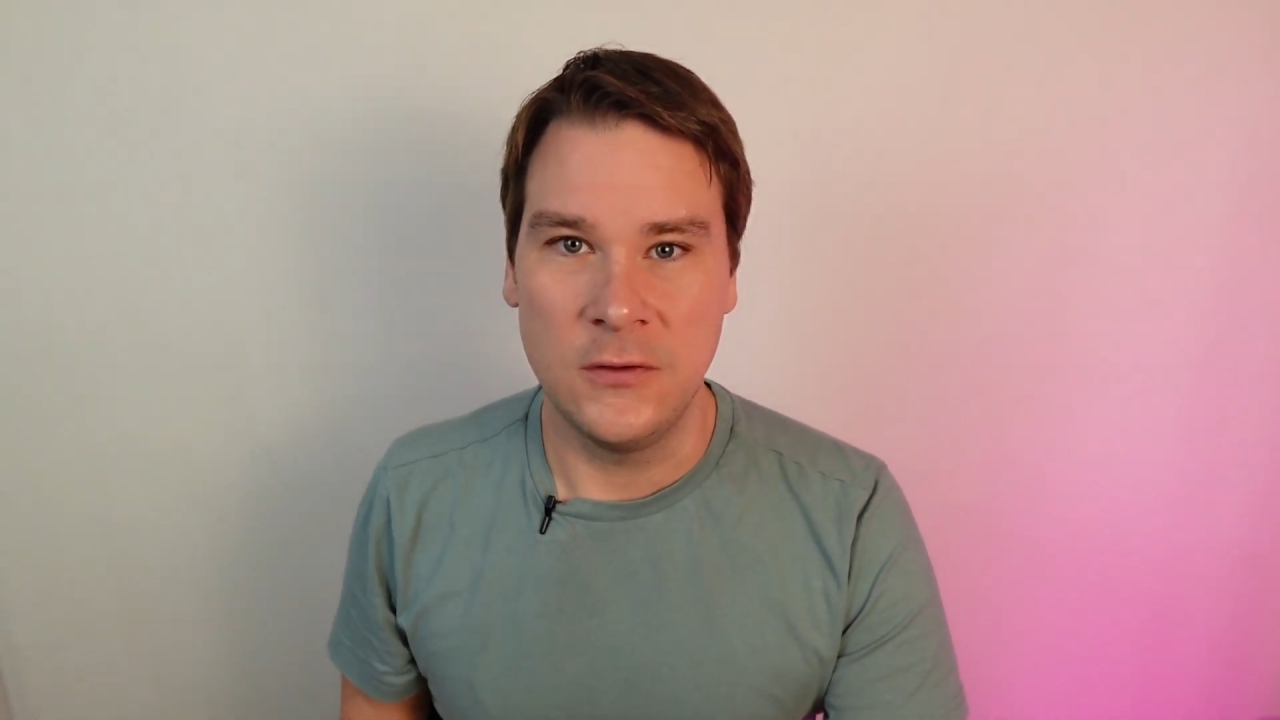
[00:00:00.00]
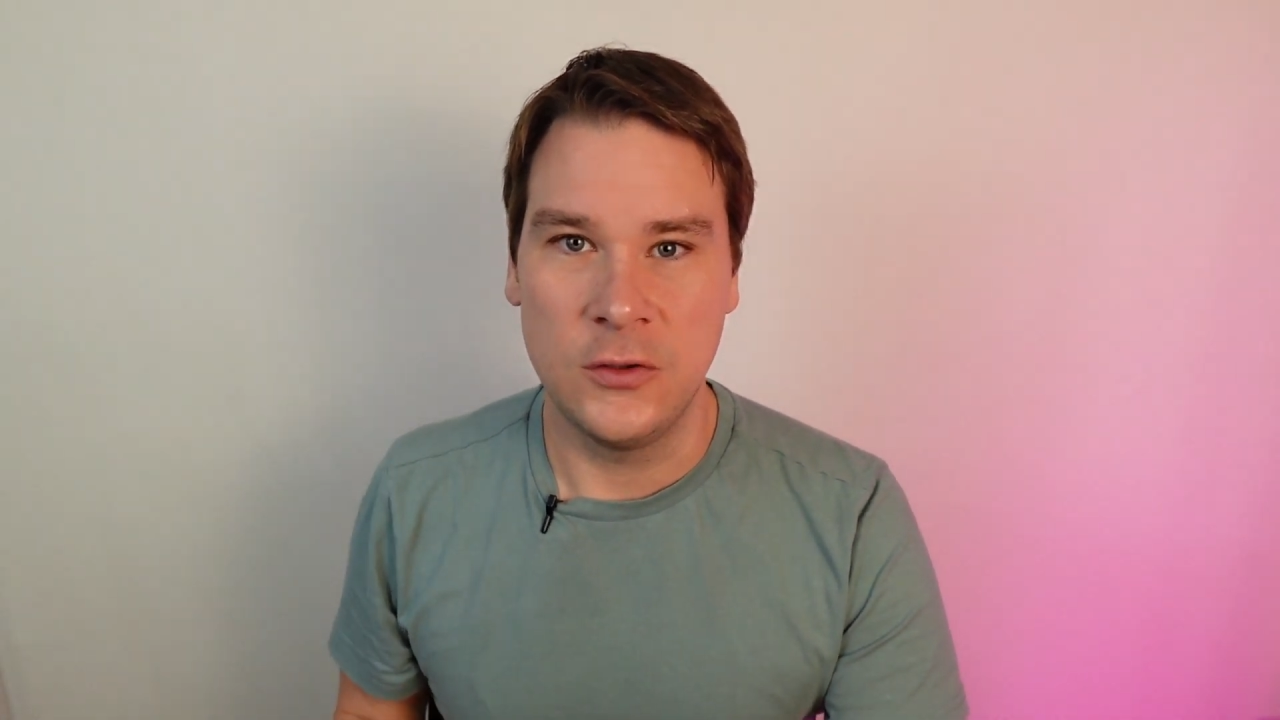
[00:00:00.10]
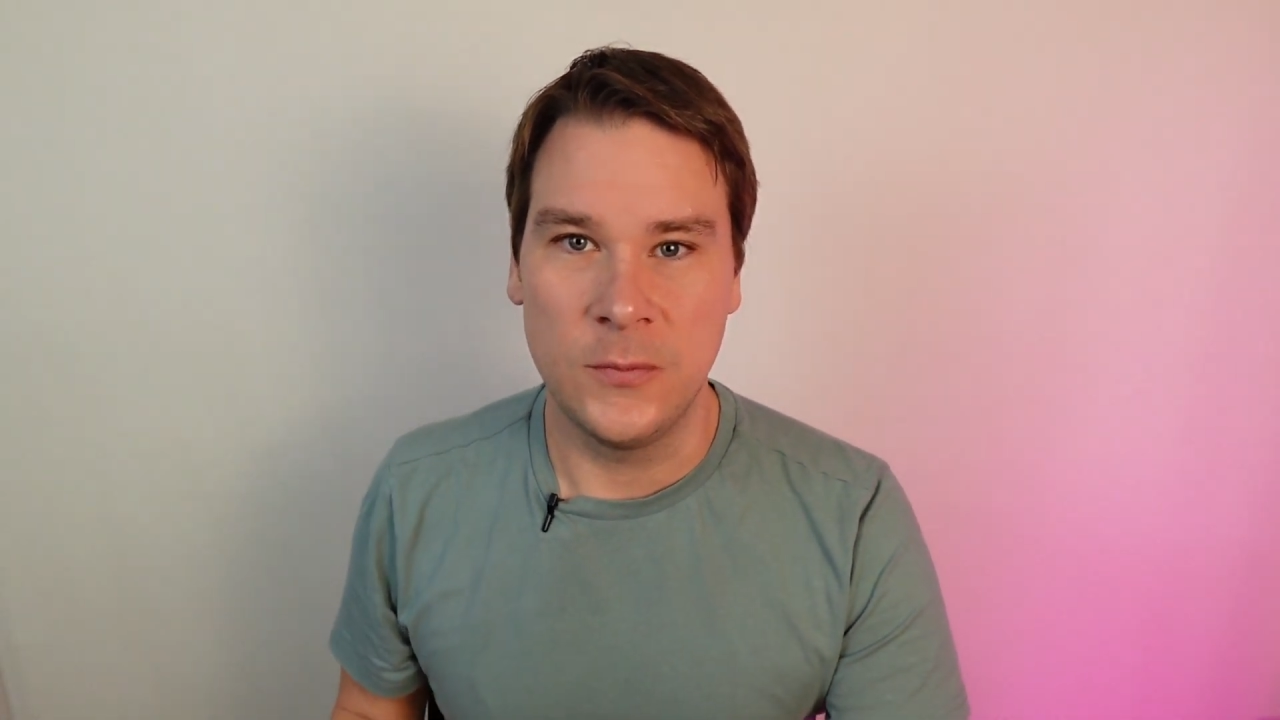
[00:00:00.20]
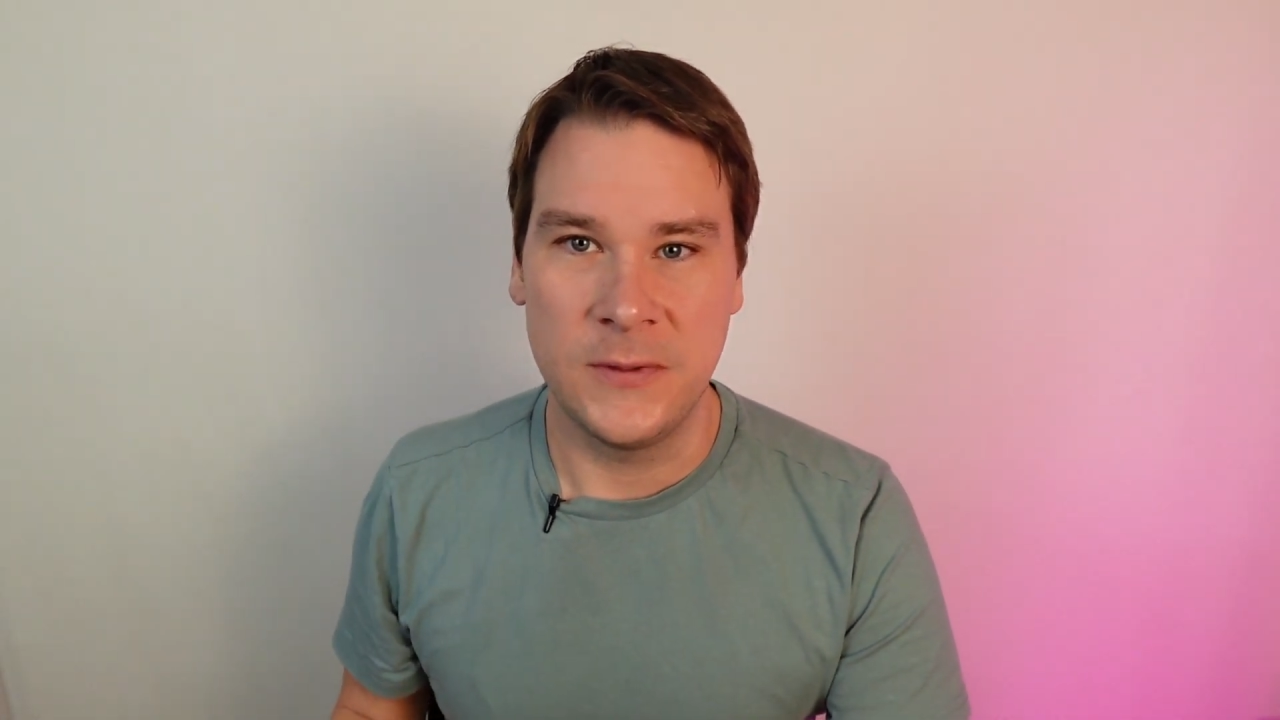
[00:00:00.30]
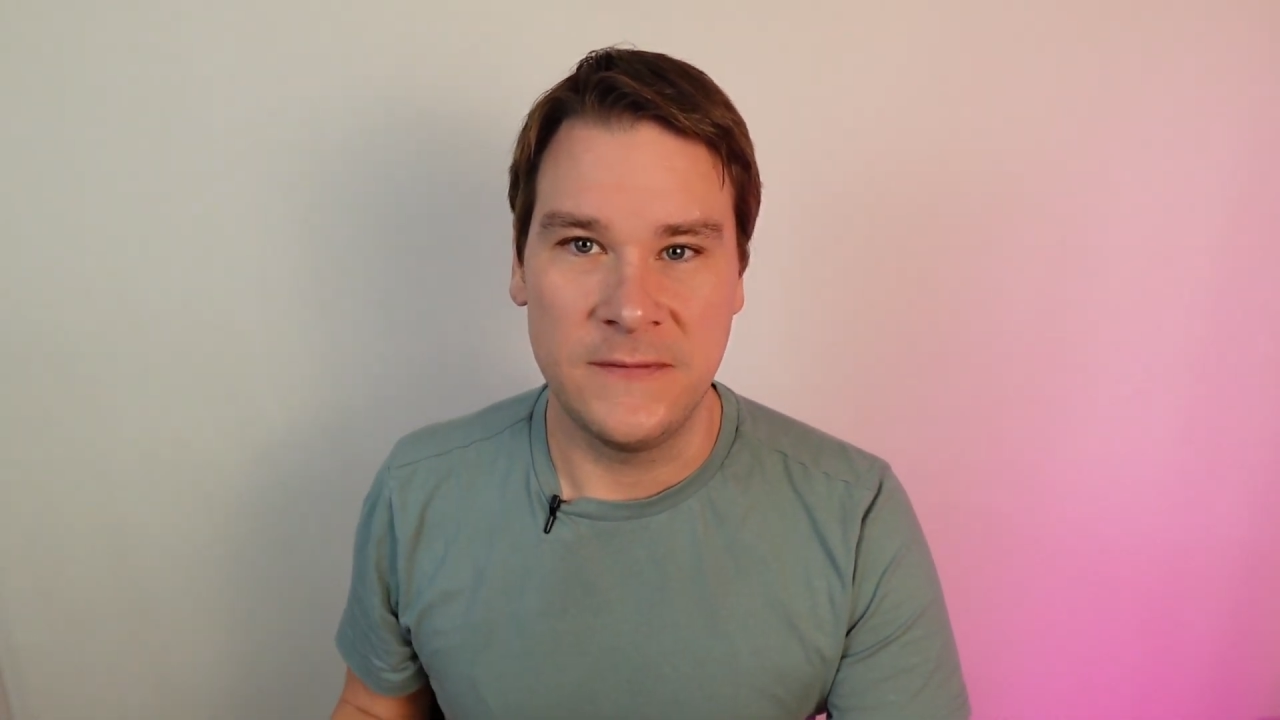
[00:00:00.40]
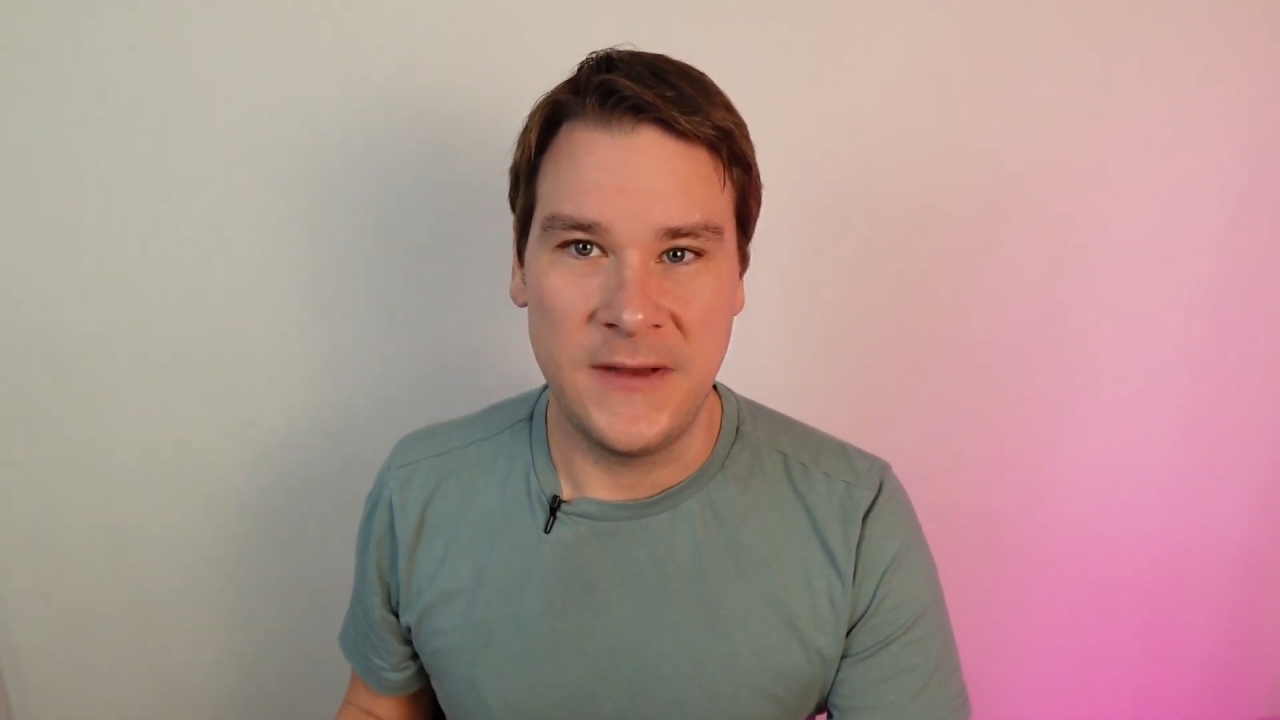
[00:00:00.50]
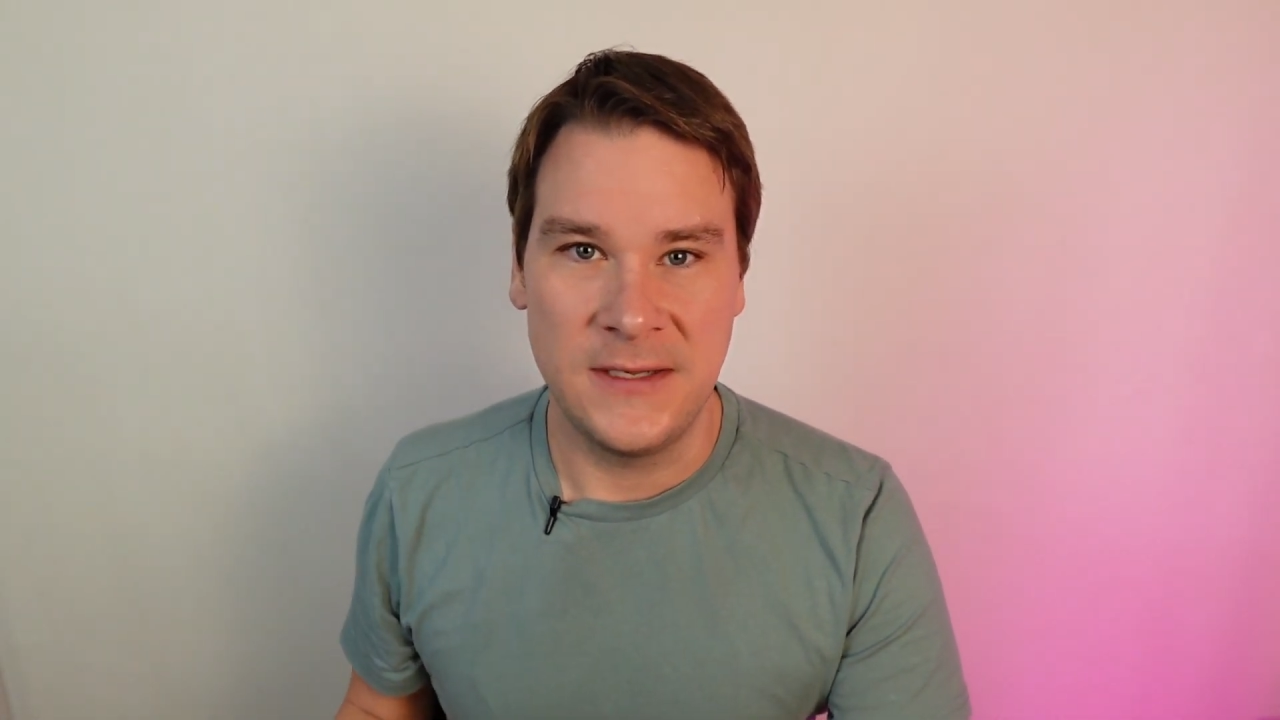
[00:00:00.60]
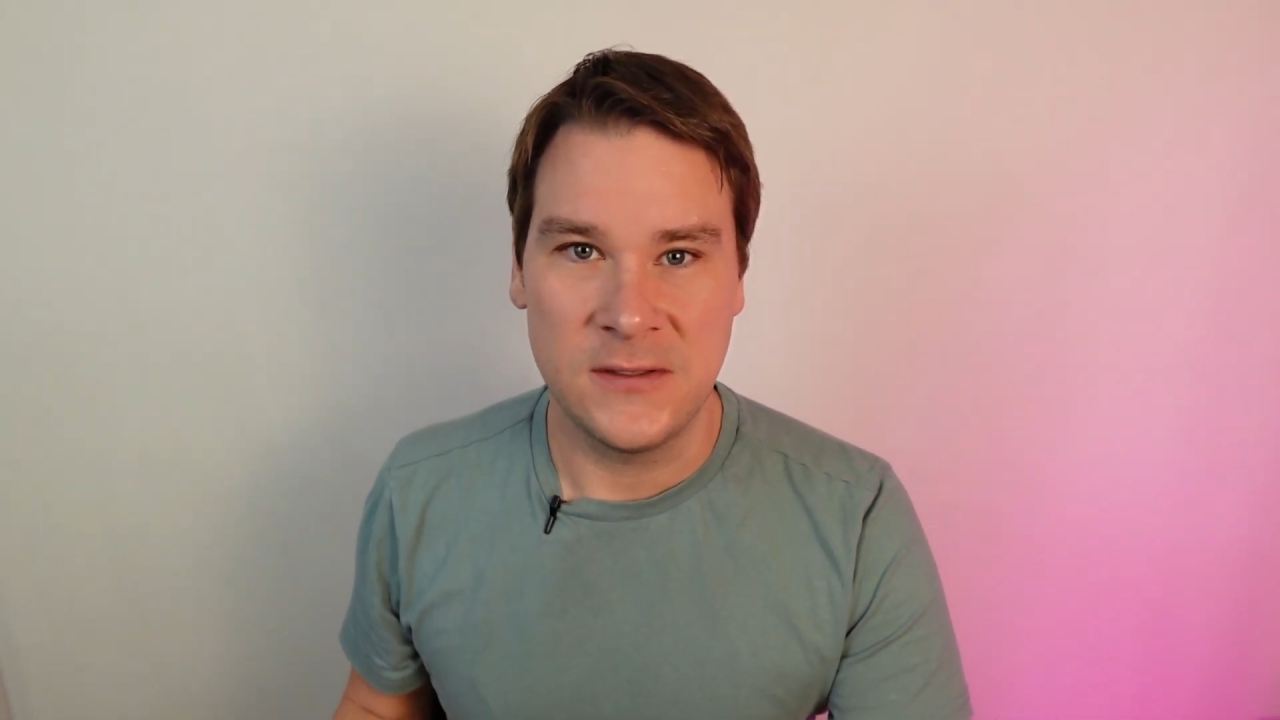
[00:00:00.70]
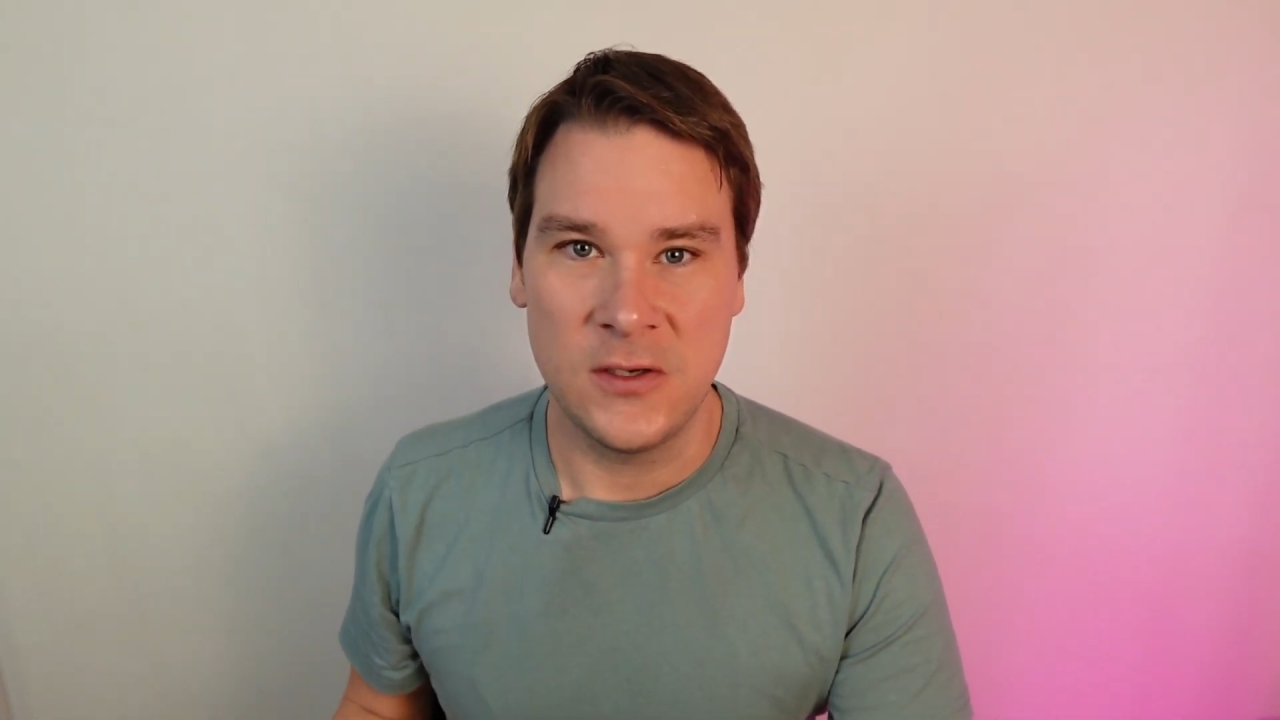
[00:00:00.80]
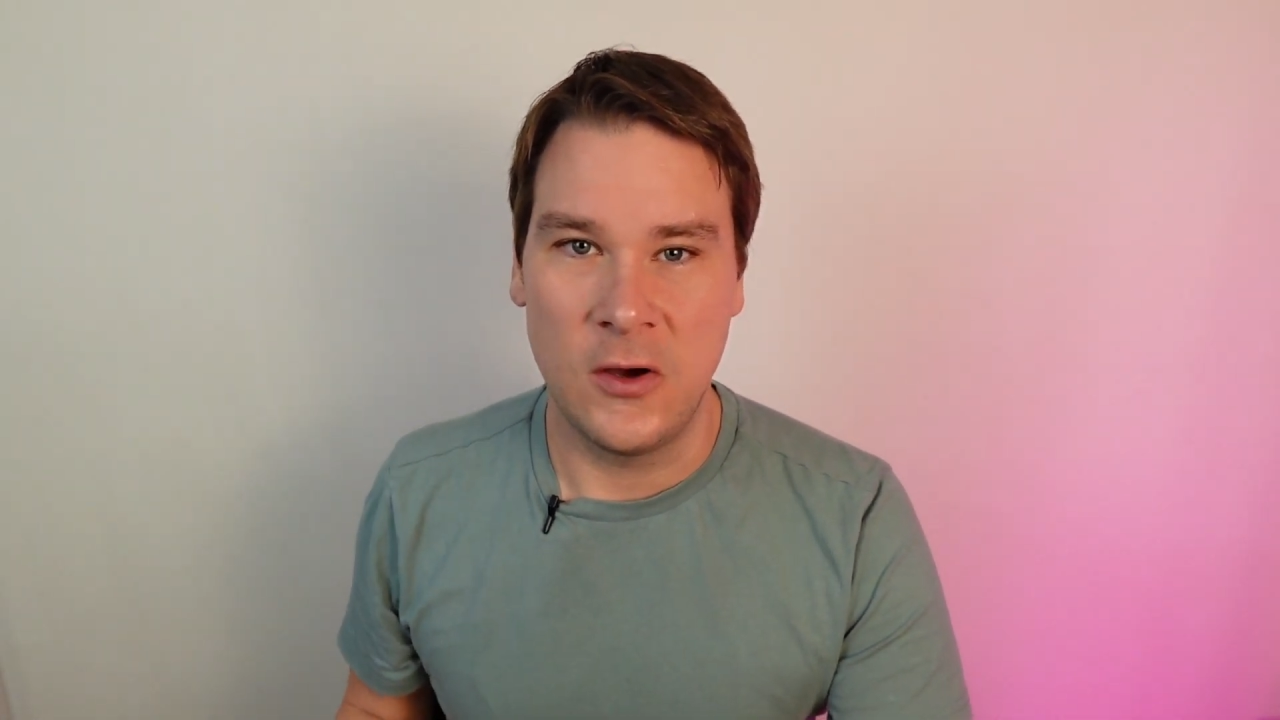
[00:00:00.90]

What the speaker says: and dropped events